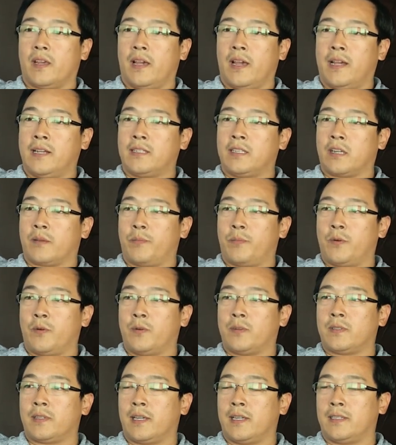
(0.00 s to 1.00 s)
ASIC
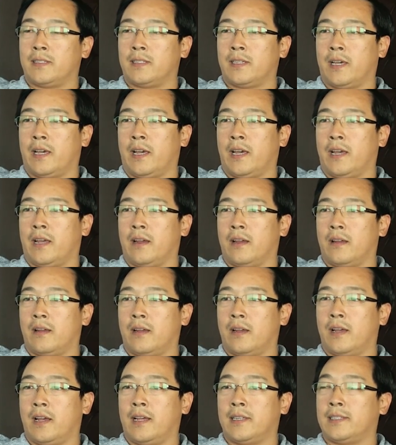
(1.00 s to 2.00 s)
boost is a
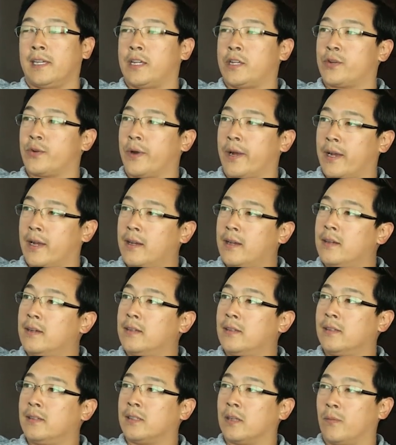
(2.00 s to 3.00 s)
trick
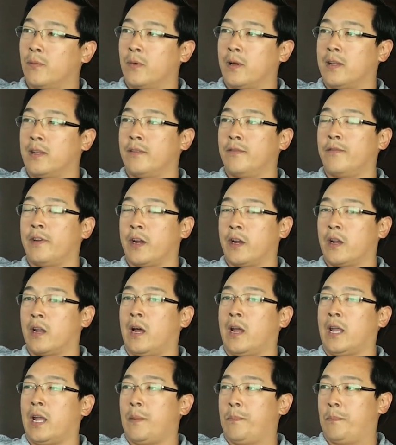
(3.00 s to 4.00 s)
someone figured
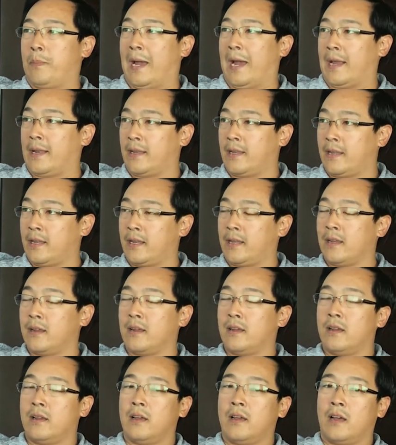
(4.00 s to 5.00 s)
out and patented
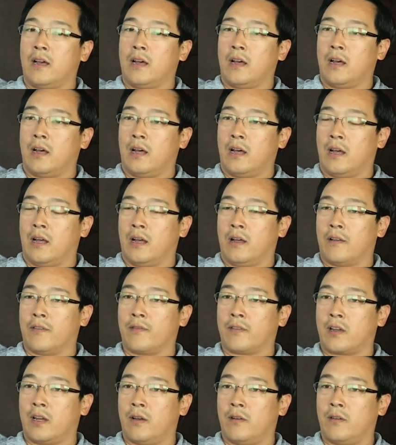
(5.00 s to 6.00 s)
a
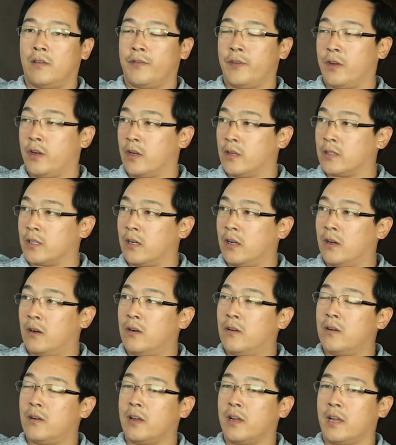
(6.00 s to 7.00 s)
few years ago.
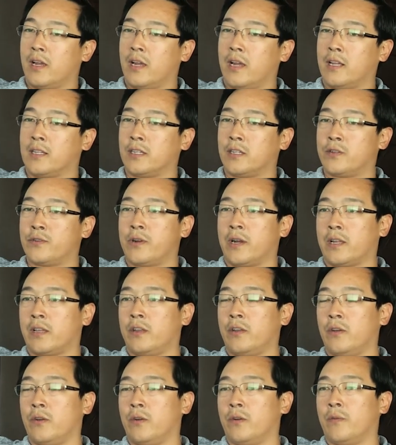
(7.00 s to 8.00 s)
It's a trick
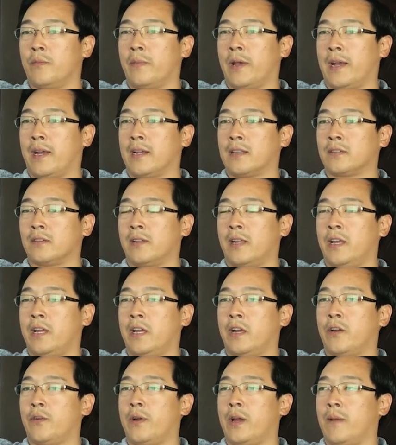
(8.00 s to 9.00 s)
to make it so that you
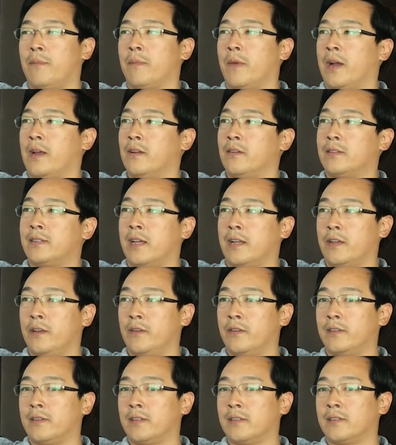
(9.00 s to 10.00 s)
can create miners that
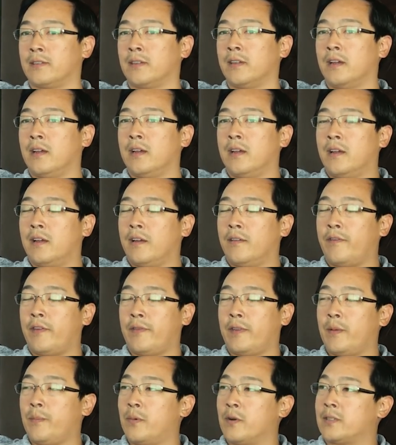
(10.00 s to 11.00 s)
uses
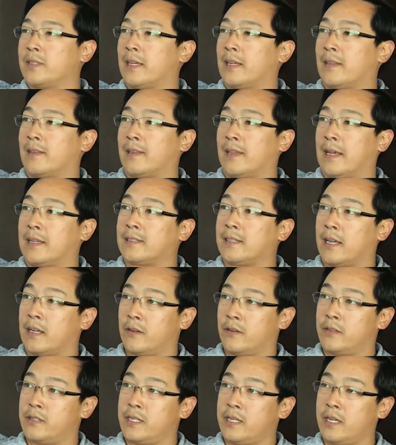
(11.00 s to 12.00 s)
15% less
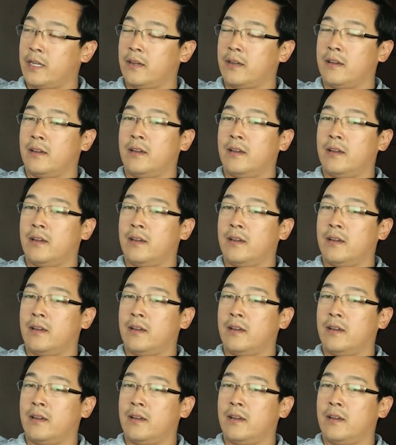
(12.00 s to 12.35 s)
energy,